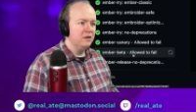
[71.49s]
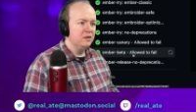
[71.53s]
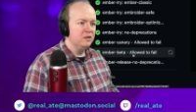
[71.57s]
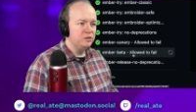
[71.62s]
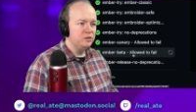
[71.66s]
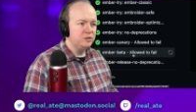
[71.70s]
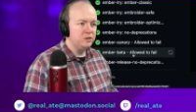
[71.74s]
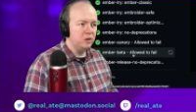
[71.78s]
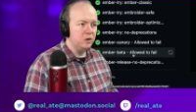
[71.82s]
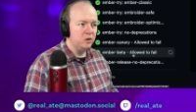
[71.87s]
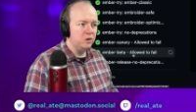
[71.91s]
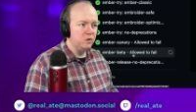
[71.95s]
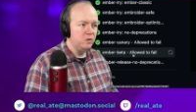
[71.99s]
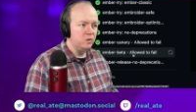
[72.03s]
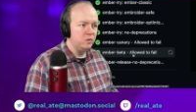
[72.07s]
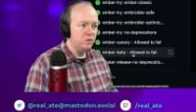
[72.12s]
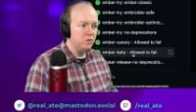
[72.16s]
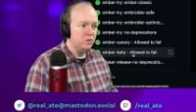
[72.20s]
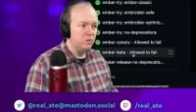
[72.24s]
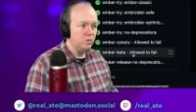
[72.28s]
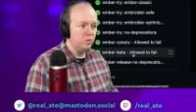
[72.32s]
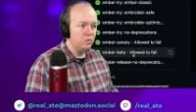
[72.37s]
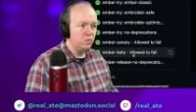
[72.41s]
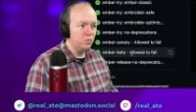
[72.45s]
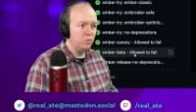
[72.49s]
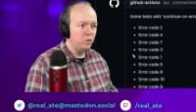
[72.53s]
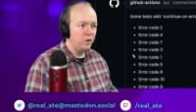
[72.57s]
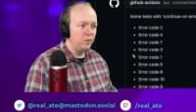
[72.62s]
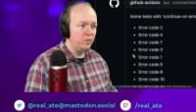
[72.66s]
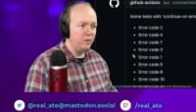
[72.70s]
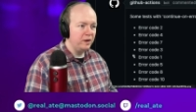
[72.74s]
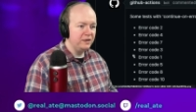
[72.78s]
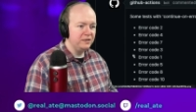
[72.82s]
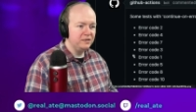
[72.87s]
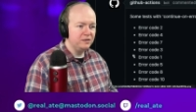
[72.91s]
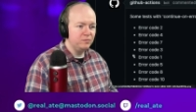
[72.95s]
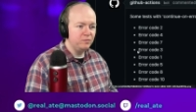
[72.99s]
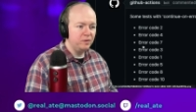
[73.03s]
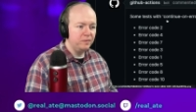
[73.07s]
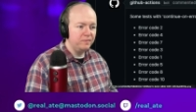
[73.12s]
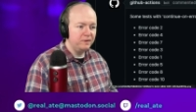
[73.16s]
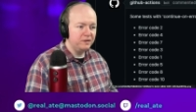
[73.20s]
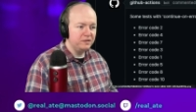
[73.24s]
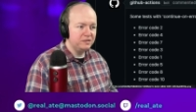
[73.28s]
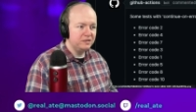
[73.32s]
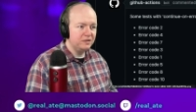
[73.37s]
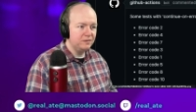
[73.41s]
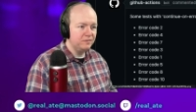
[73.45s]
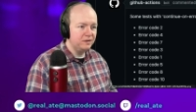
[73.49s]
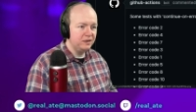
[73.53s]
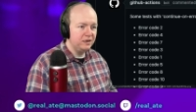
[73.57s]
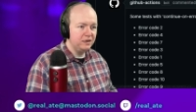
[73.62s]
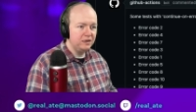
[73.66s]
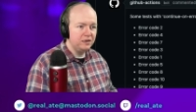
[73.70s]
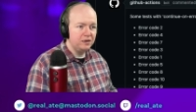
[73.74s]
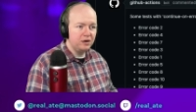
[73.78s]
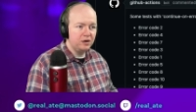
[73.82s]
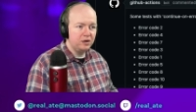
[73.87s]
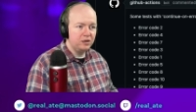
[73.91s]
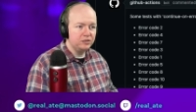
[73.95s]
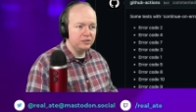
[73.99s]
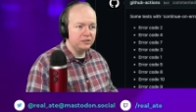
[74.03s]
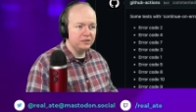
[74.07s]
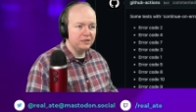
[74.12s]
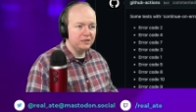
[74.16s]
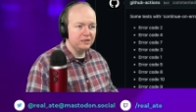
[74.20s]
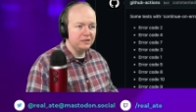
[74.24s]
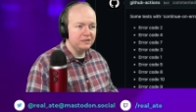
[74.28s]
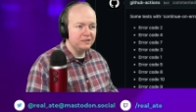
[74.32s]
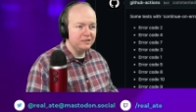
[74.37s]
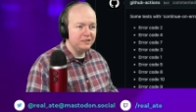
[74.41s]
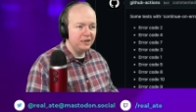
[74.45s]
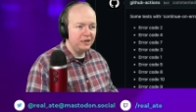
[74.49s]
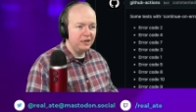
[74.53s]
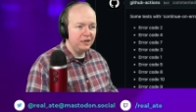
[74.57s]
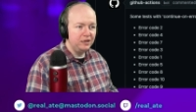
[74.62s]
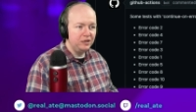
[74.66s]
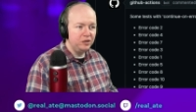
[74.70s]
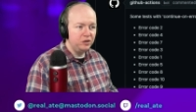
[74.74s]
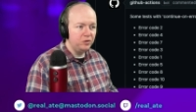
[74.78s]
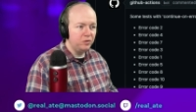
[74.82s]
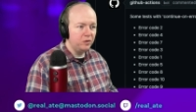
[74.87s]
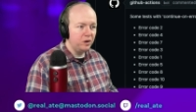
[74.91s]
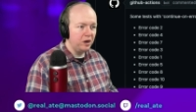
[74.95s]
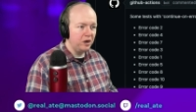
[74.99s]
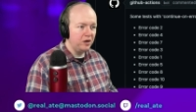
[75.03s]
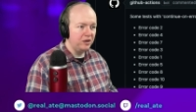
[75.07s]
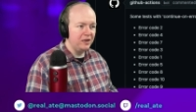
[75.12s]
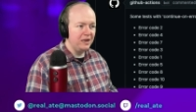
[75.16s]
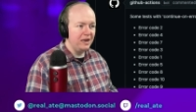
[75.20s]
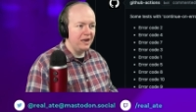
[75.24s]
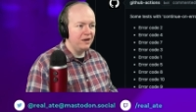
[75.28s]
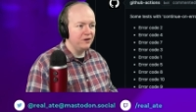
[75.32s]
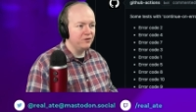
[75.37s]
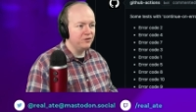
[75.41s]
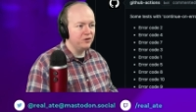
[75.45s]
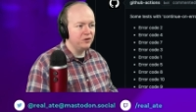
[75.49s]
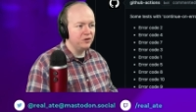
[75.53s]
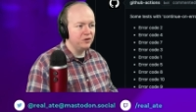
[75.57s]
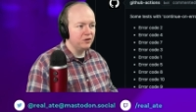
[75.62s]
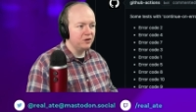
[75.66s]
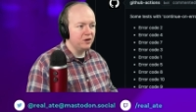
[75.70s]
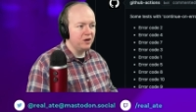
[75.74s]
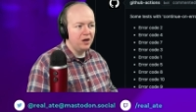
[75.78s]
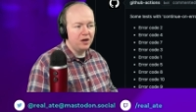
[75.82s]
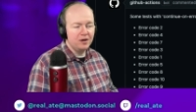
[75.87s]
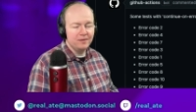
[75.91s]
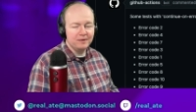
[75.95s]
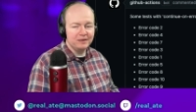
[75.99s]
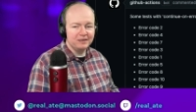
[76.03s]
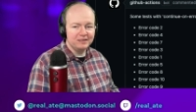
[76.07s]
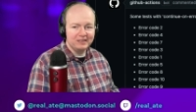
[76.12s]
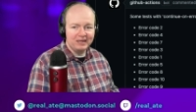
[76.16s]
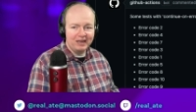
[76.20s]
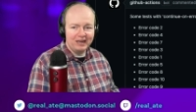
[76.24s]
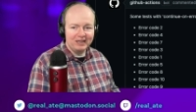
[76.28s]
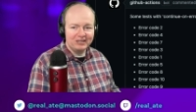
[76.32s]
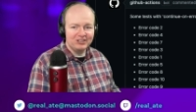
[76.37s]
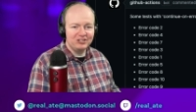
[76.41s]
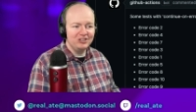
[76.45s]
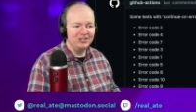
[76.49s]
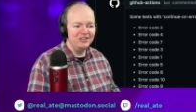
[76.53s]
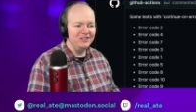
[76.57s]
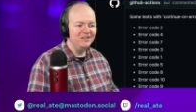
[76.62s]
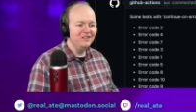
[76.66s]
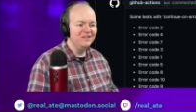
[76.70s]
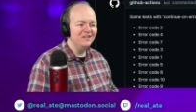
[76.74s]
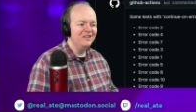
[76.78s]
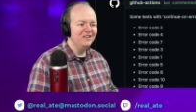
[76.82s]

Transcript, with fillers: So we went and we built something called continue on error comment action,